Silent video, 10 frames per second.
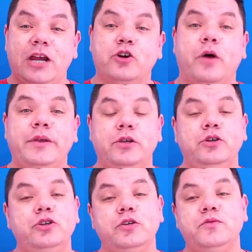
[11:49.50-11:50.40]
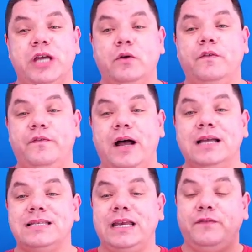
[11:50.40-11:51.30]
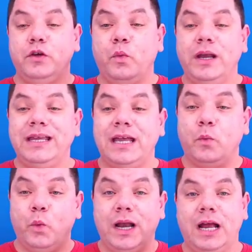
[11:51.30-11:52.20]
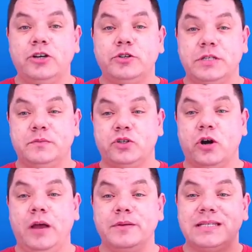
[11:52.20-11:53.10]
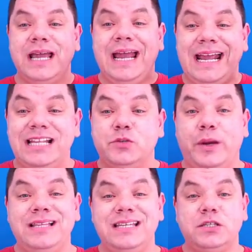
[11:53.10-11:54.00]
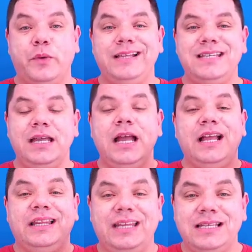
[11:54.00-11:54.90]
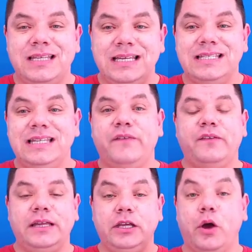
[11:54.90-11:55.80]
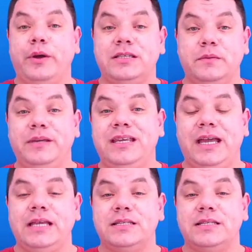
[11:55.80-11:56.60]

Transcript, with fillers: and growing your YouTube channel fast. And if you want to get 100 subscribers in 2020, this is definitely going to be key.